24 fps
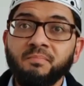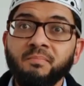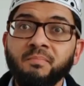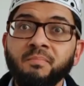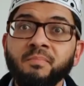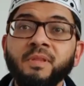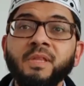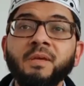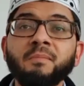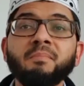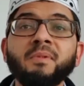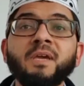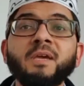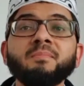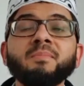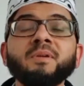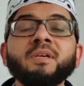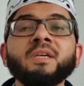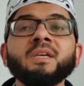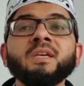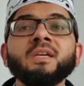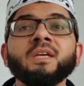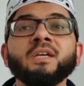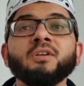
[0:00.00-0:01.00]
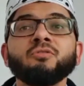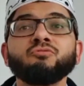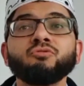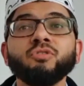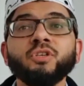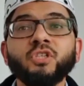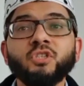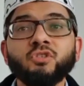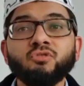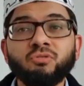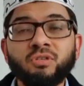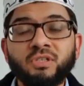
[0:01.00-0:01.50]
there may be
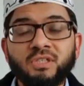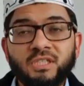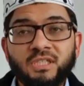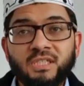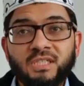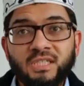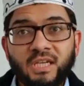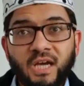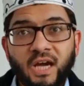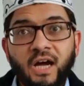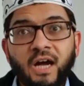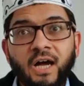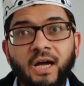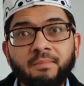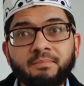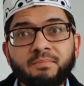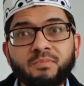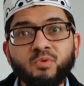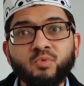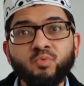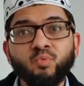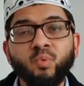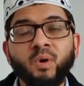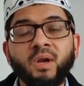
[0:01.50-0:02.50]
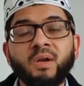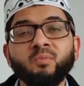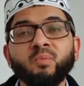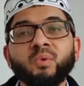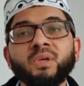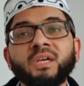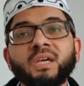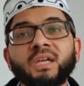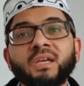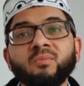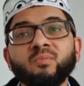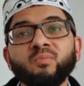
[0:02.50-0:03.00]
restricted times when we
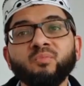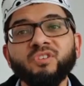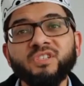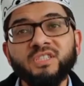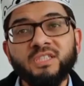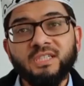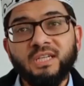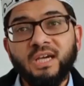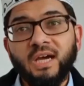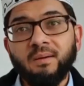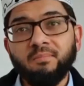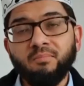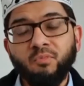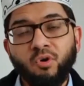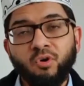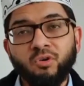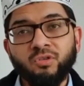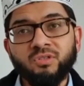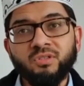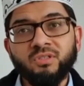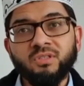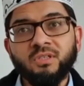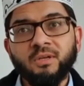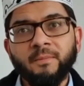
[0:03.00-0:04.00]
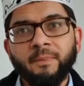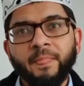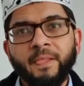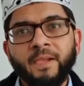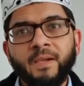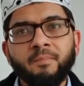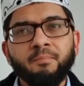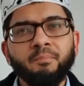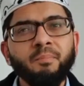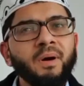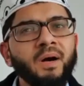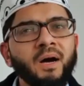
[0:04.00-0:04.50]
can visit our mosques,
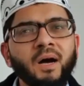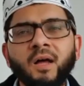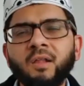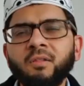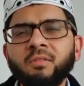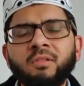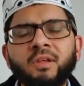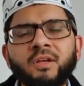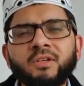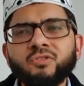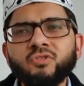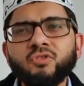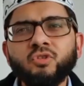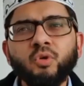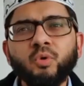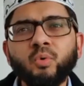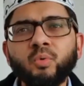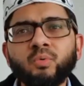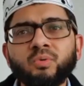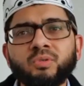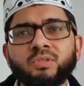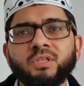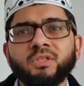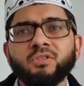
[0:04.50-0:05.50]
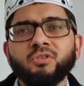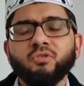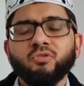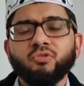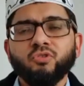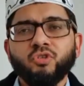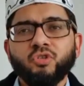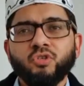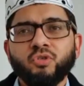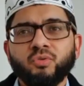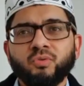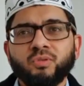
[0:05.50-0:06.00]
but Allah's doors are not
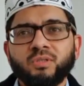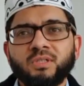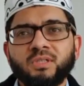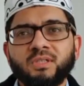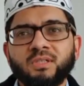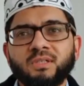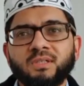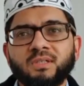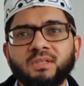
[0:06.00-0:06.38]
shut.